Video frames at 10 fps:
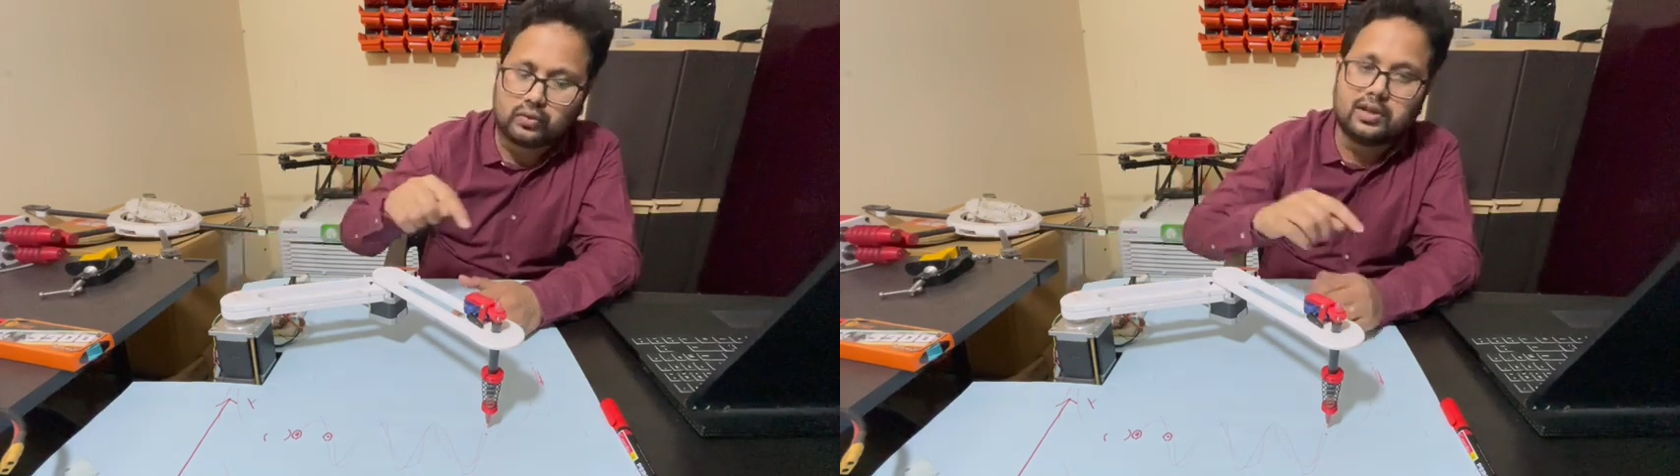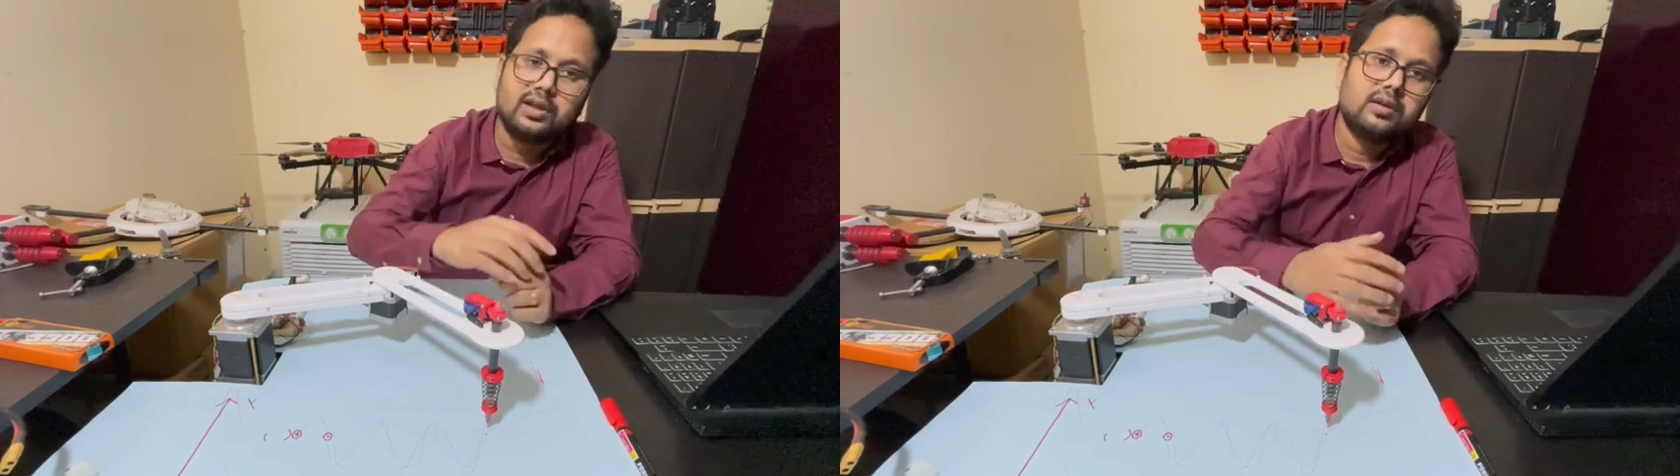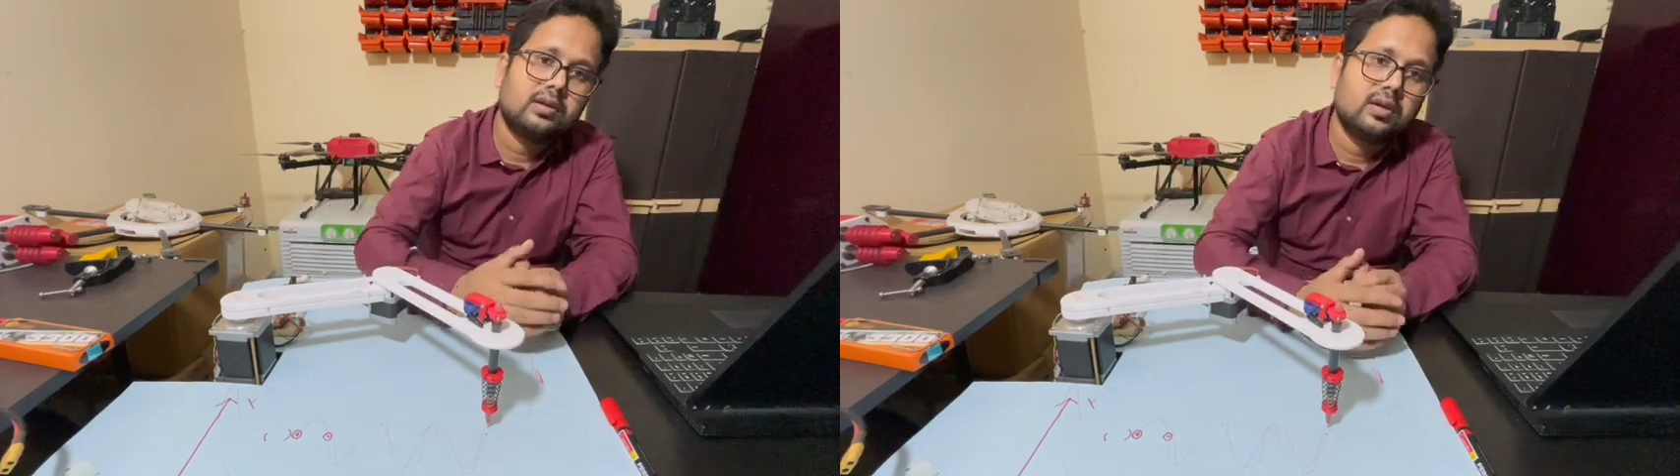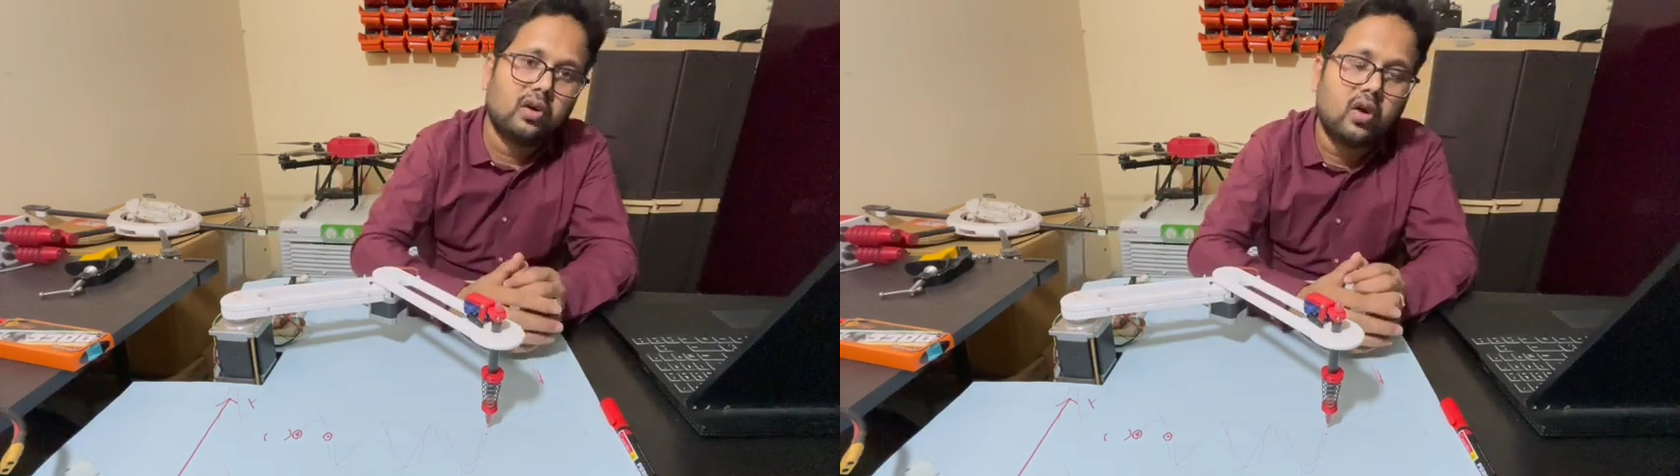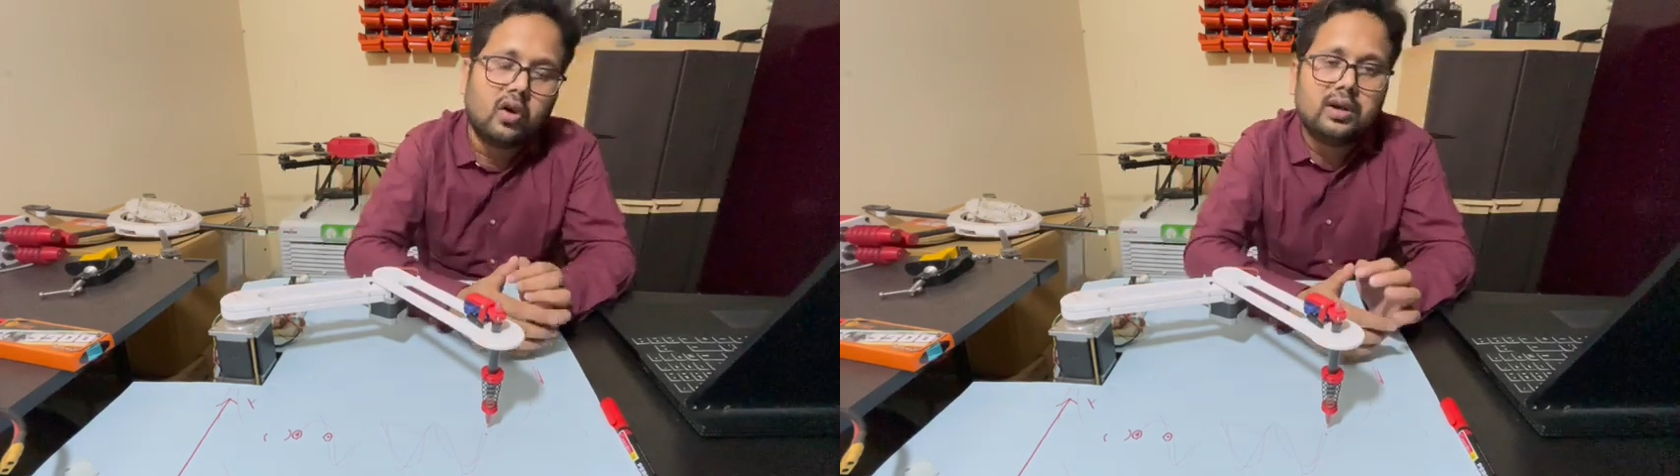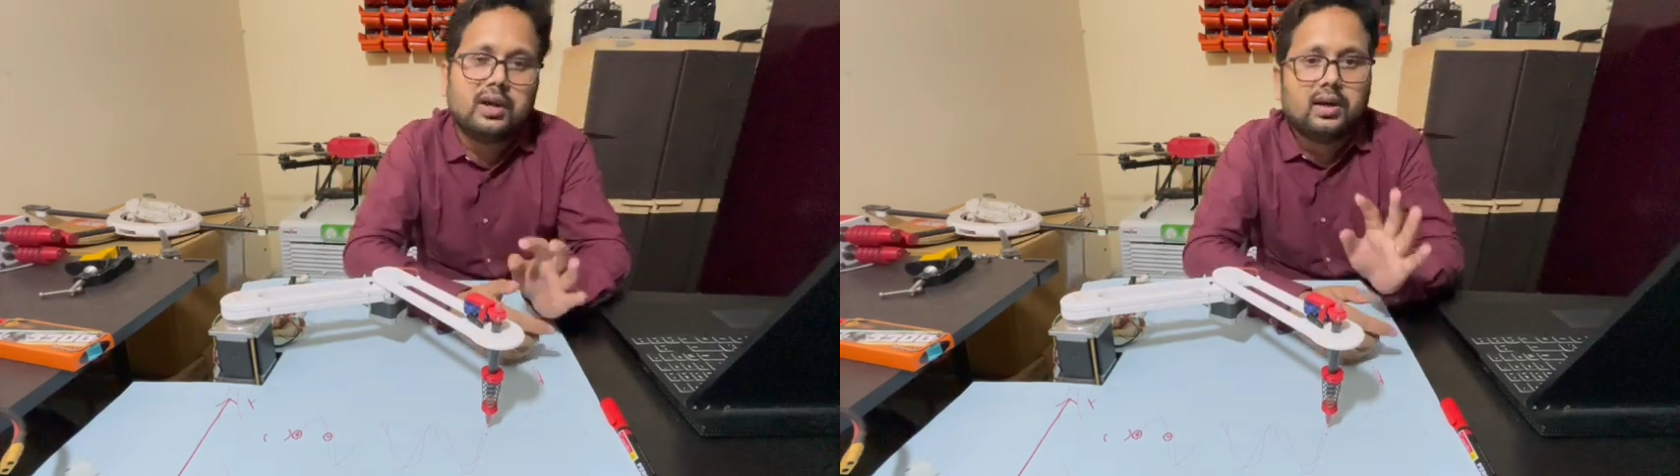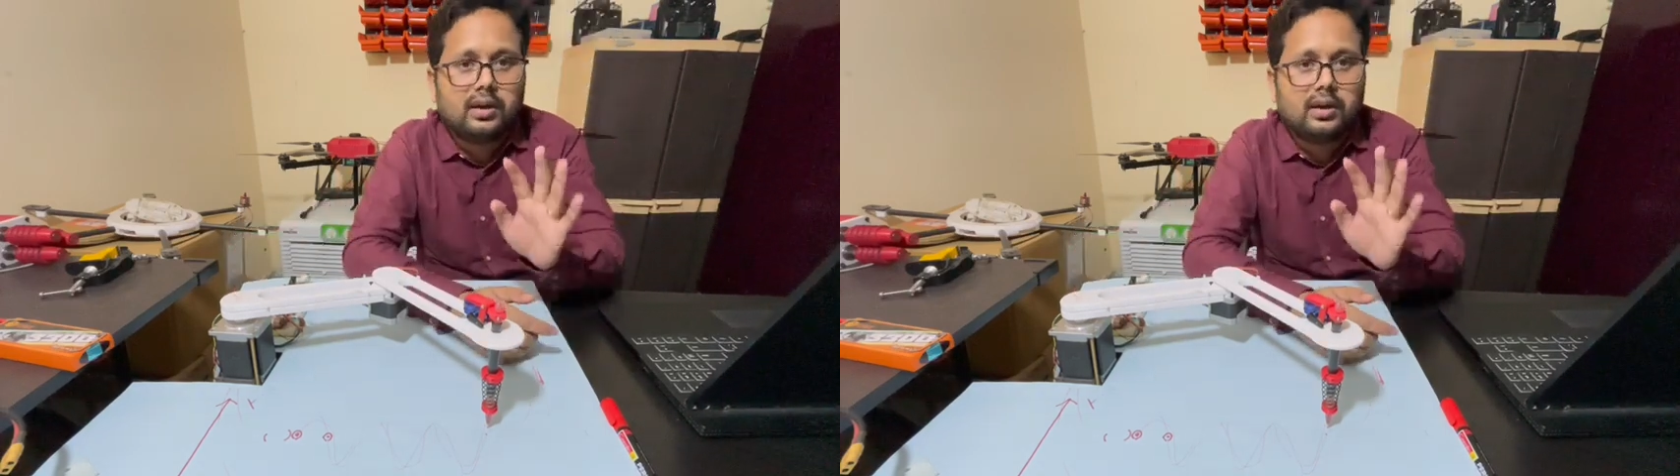This is called